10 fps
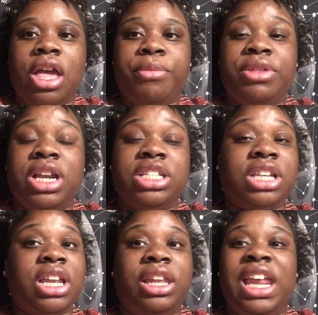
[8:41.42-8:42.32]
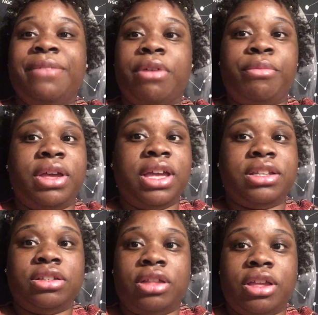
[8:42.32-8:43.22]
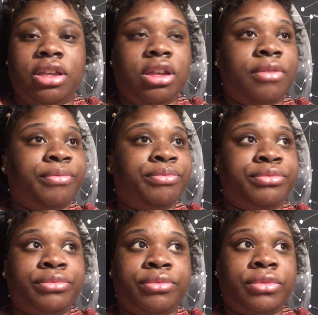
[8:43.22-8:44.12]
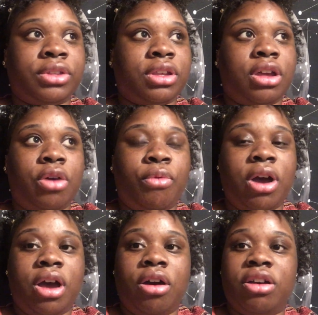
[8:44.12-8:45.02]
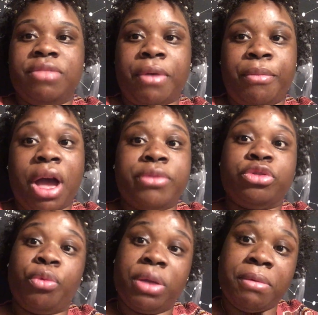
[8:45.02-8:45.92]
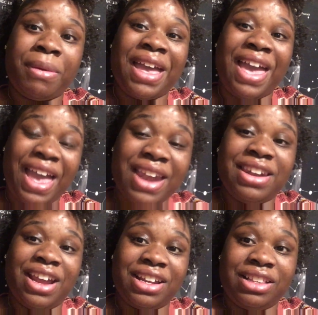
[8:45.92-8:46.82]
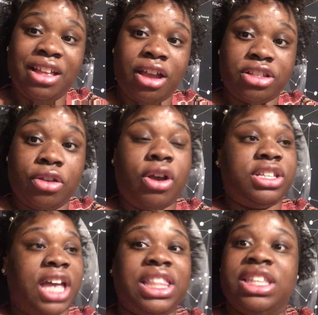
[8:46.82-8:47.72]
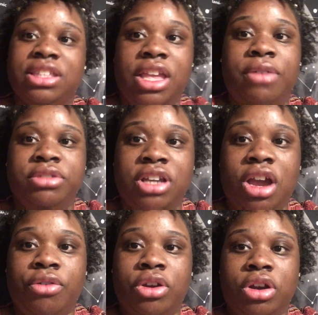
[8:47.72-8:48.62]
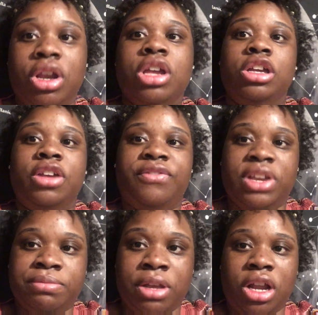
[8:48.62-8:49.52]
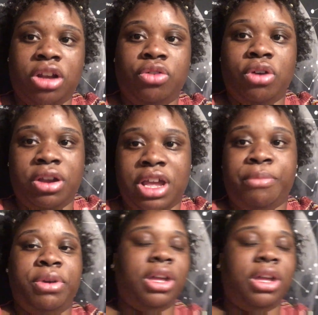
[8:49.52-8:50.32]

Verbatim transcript: Then I just, I laid in my bed till like a while. And then my mom was going to wake me up at 9 o'clock. So I had to take a shower, fix my hair, do all that.